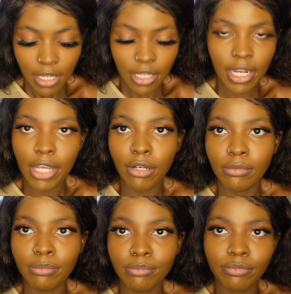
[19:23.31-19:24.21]
It ain't
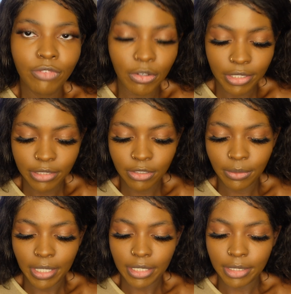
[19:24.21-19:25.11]
gonna focus
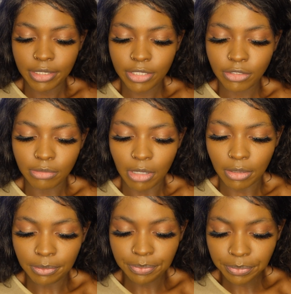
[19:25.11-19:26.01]
correctly. It's too small.